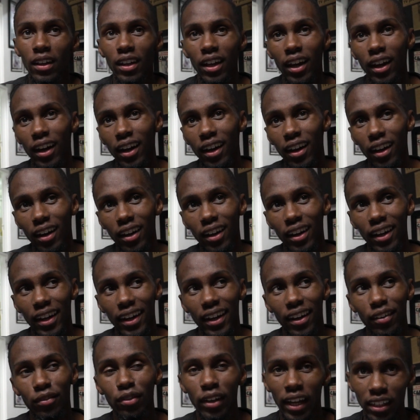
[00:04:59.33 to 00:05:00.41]

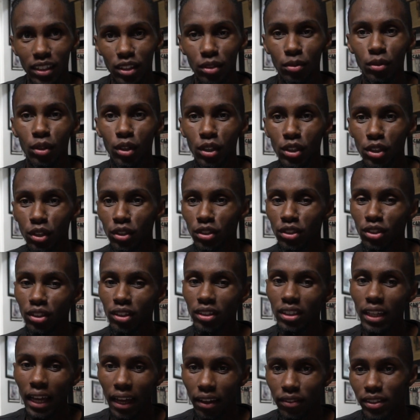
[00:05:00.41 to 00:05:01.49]
I've liked him because also
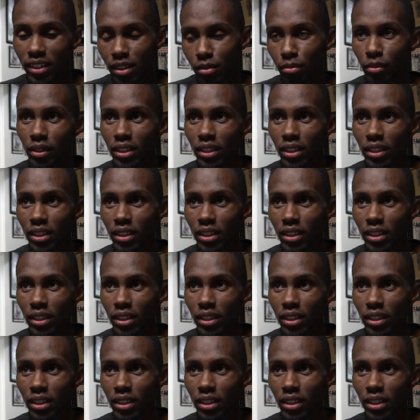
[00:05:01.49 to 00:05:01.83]
I have a similar